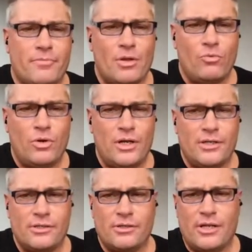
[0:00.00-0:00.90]
what
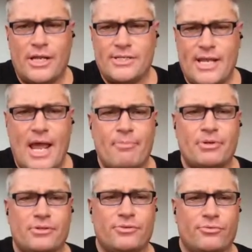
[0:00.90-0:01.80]
has
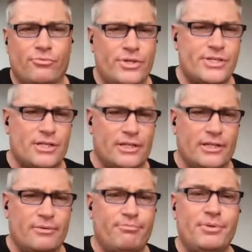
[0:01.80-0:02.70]
happened
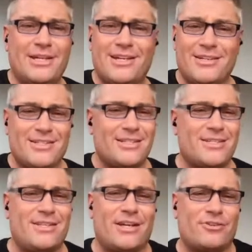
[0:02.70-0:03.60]
recently because it's
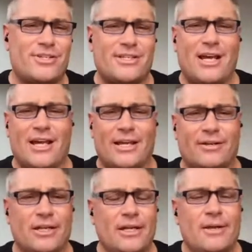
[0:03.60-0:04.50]
their side.
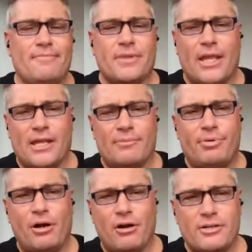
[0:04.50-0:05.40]
And
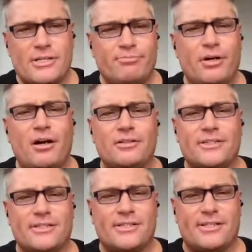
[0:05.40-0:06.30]
partisan
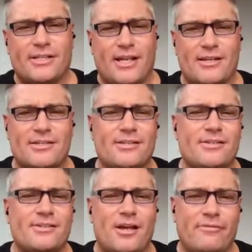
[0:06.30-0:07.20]
politics is the
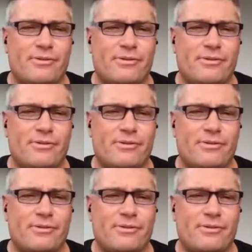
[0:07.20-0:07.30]
essence of